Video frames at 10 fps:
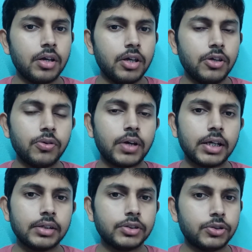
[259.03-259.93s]
You
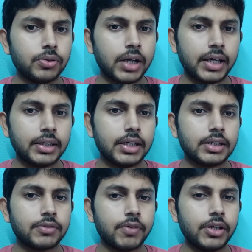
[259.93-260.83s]
can do like
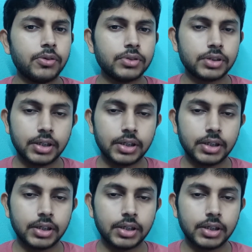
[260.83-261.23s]
this: when you